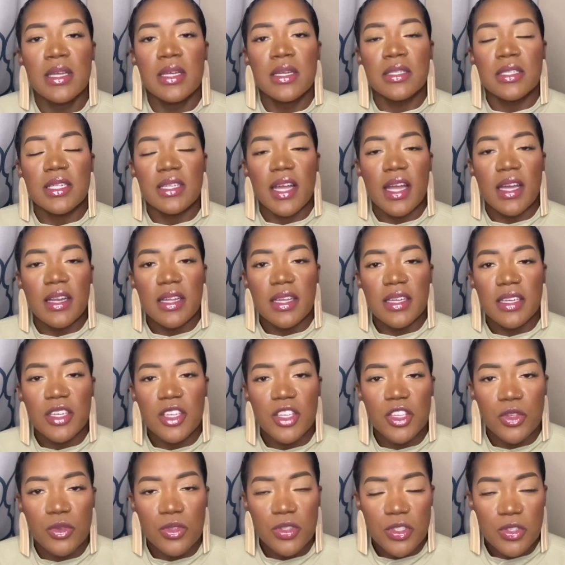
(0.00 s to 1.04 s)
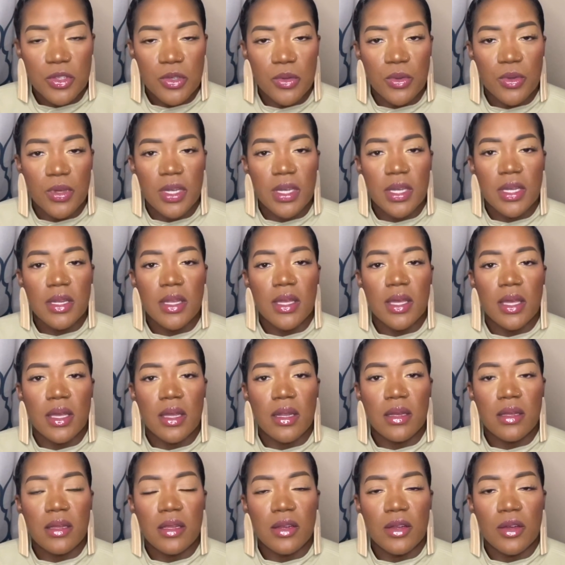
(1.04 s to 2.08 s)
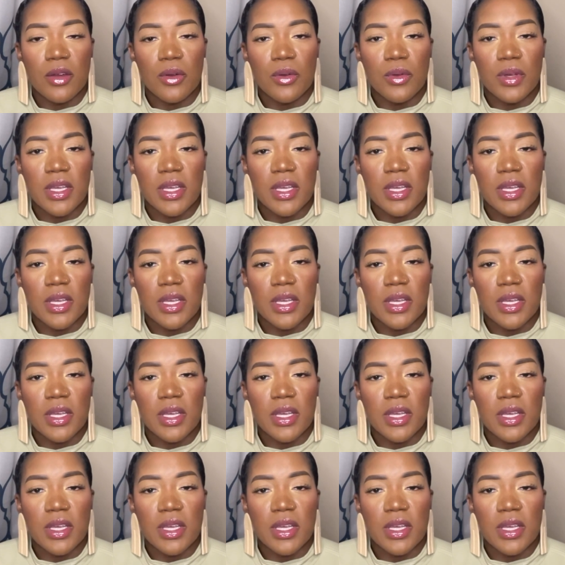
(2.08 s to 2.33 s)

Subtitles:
to kind of get used to it, and you know,